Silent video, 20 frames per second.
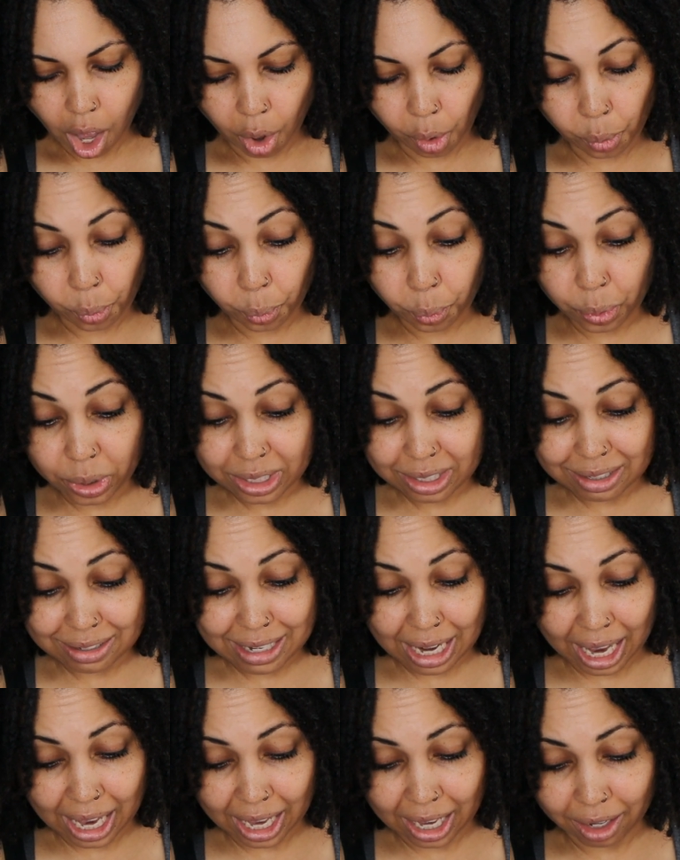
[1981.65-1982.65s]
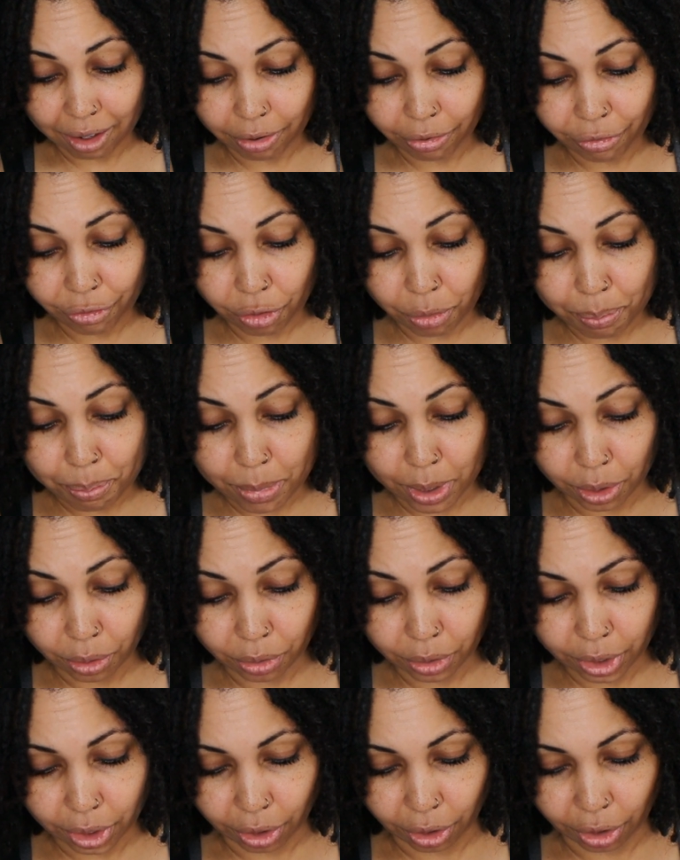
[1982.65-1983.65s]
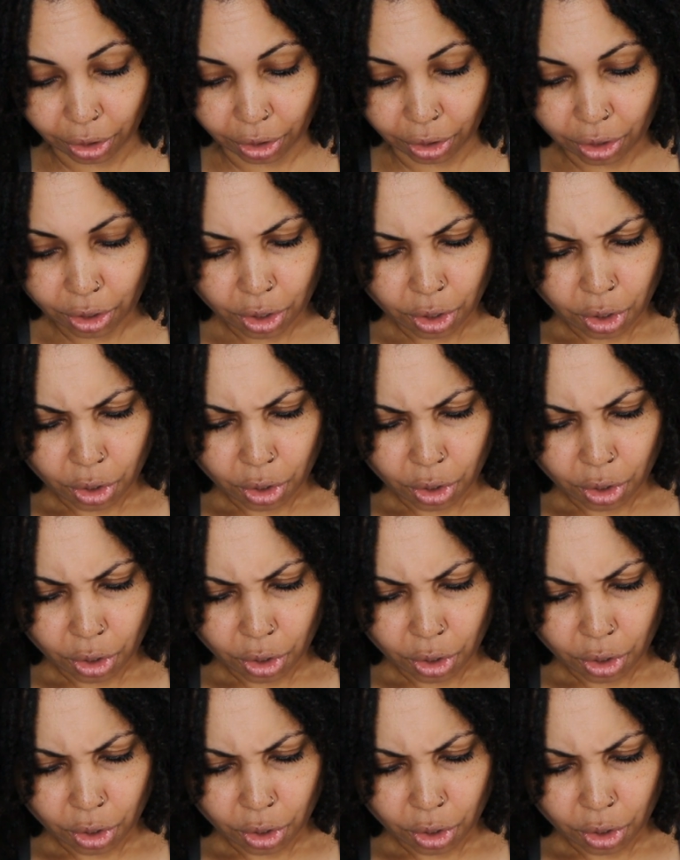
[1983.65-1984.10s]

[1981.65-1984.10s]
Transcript: was not familiar